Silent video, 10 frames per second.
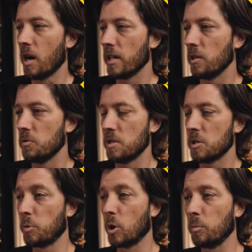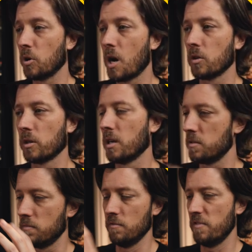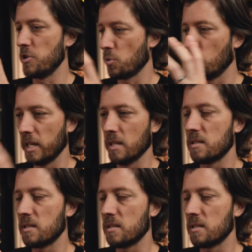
I use this purple color because visually